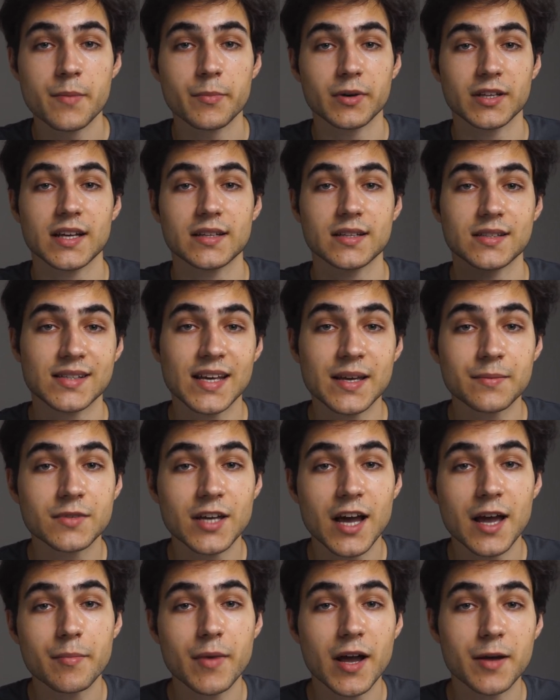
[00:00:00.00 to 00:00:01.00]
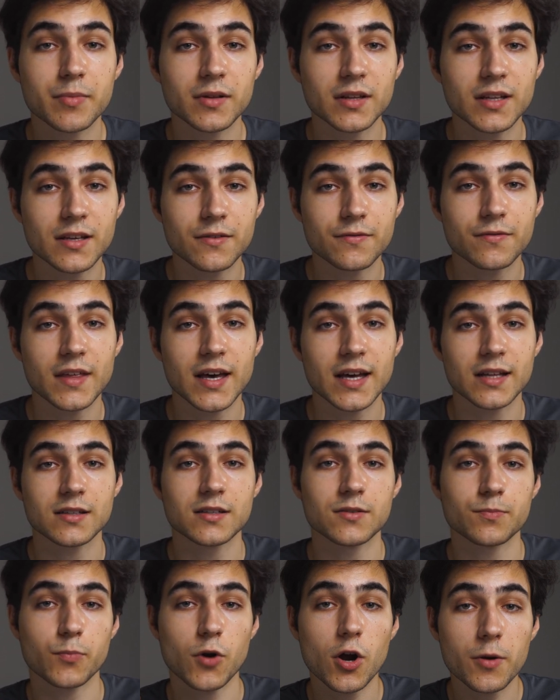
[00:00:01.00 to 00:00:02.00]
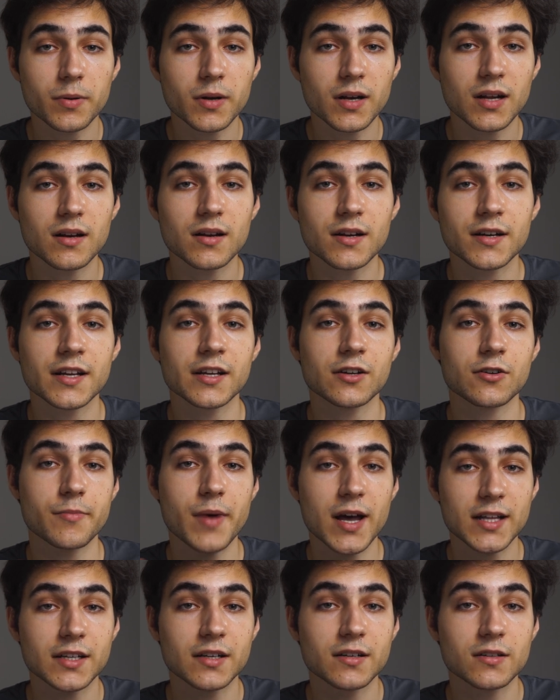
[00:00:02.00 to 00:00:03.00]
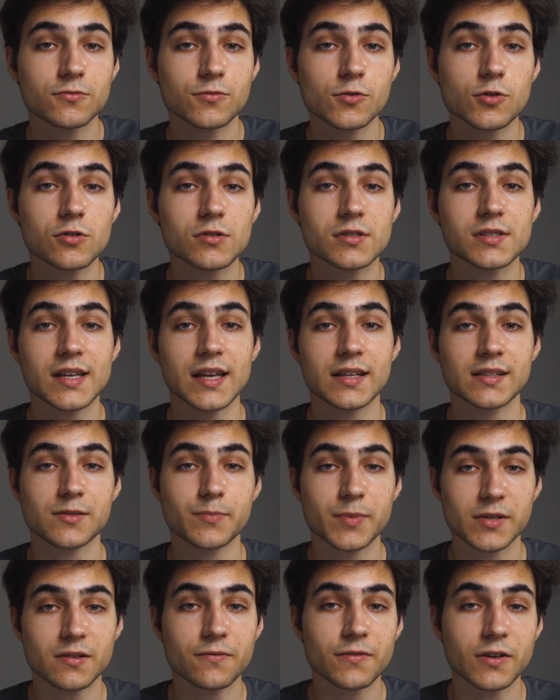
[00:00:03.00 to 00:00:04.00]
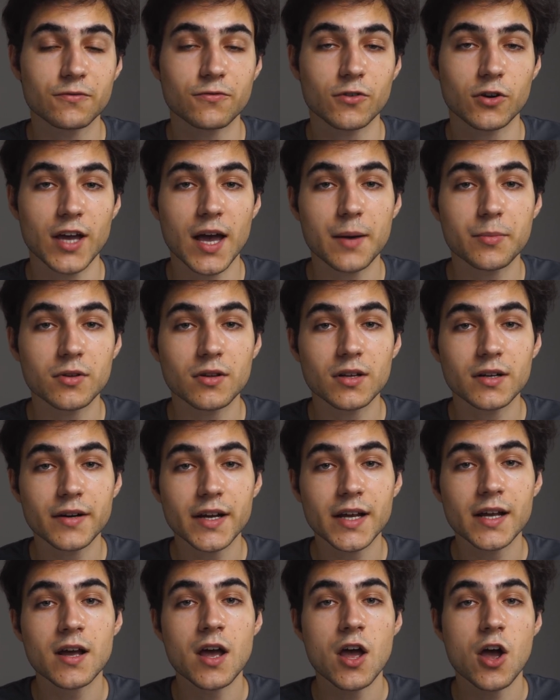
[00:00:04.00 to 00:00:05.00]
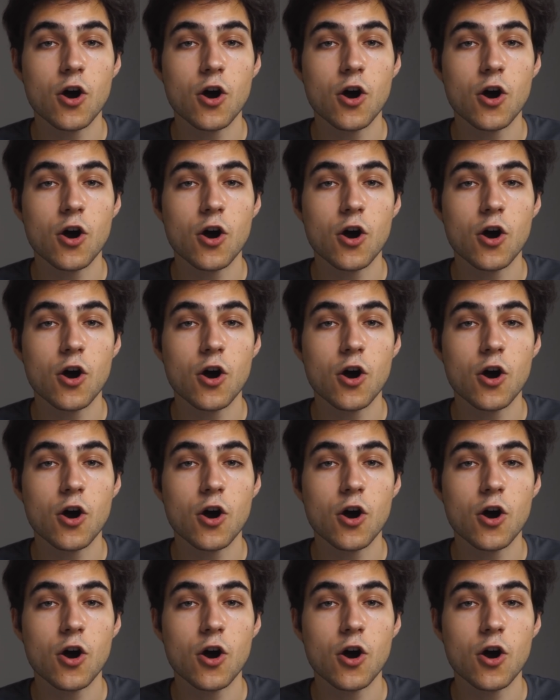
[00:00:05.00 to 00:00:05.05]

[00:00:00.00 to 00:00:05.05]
But at the same time, I believe that properly learning grammatical rules and specific vocabulary